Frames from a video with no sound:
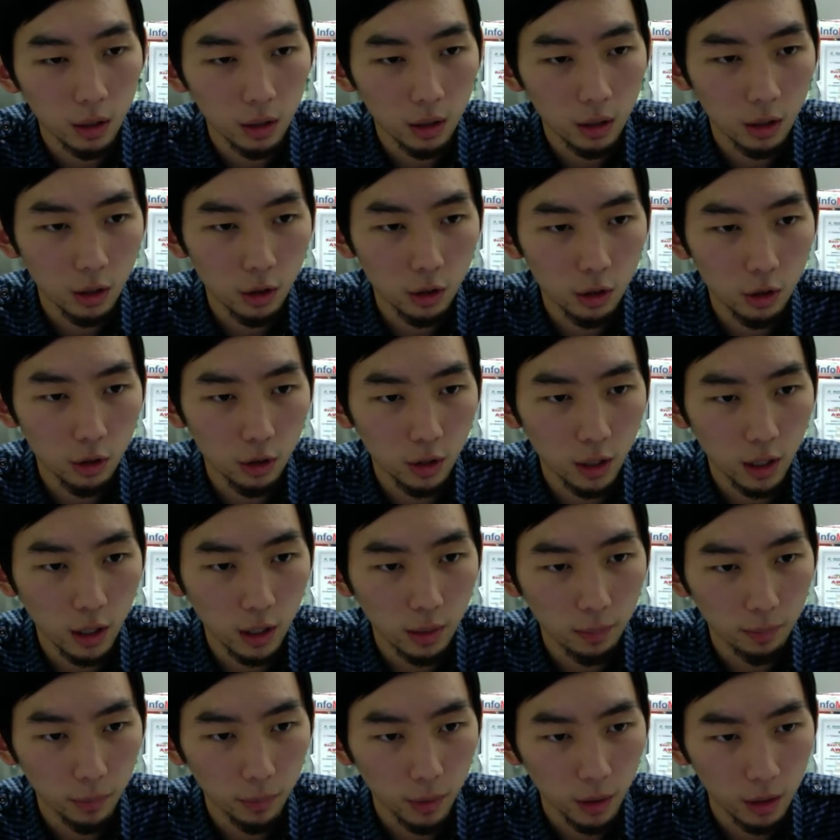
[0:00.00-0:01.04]
usually
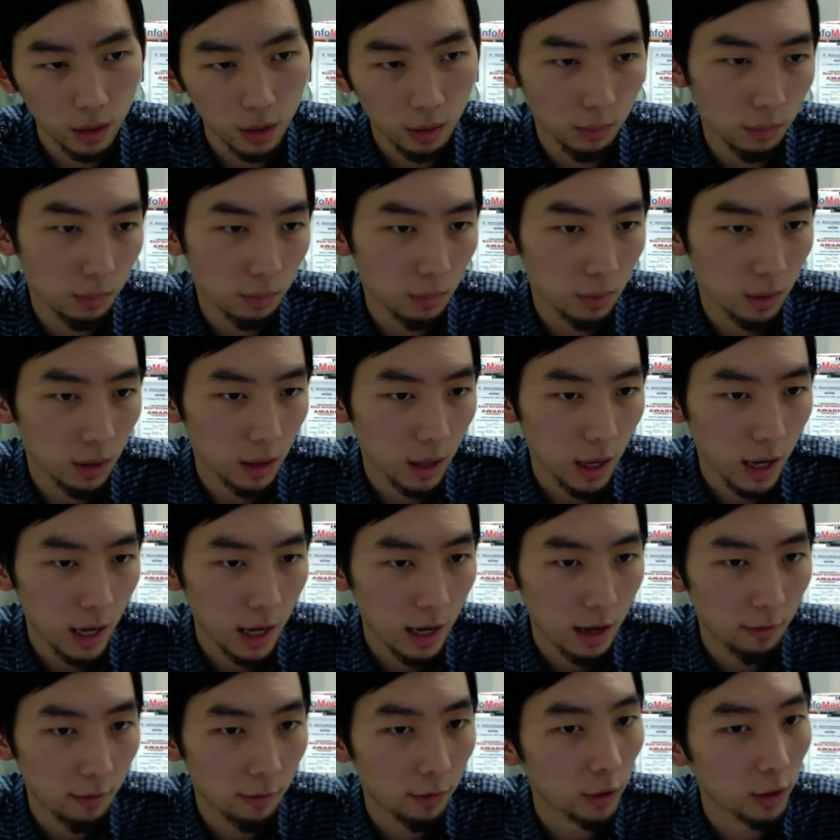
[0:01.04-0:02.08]
the
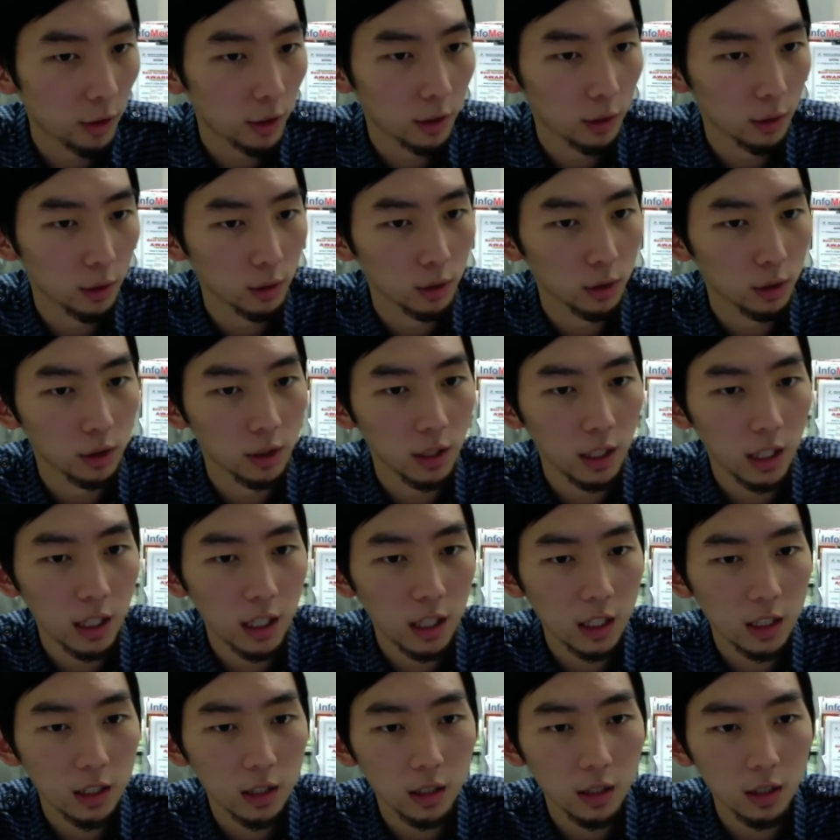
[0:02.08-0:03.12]
hair follicles
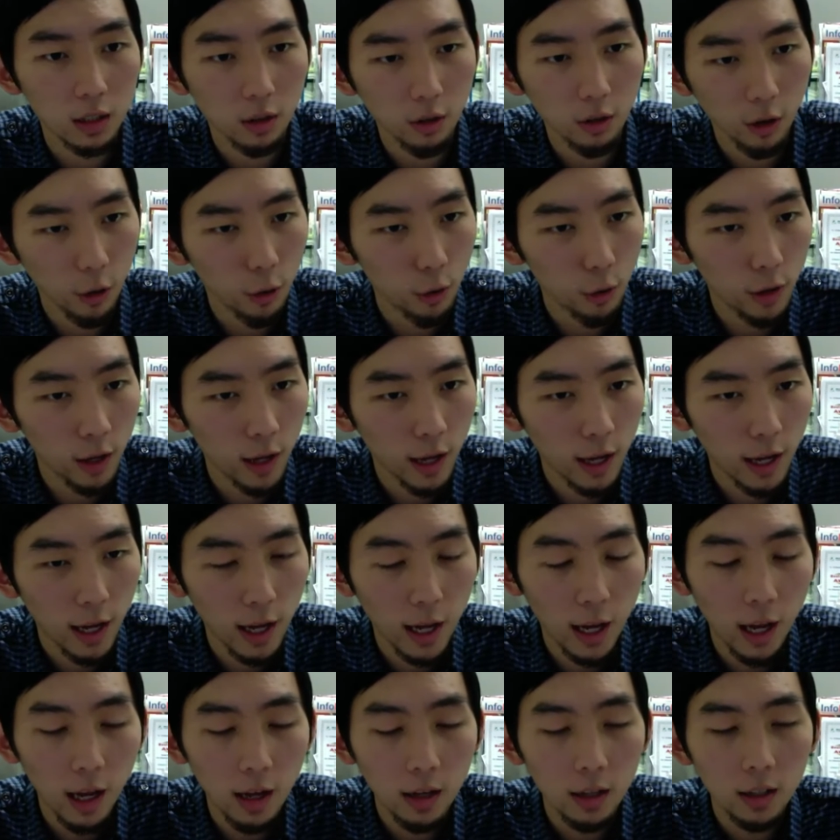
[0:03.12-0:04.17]
need to grow the
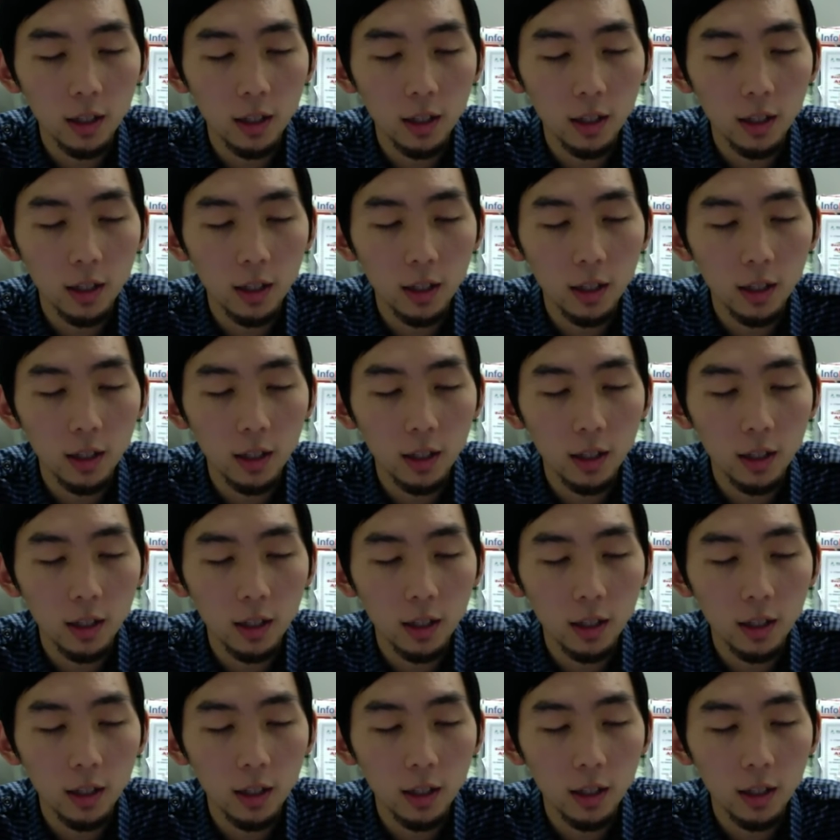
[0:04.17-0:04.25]
hair.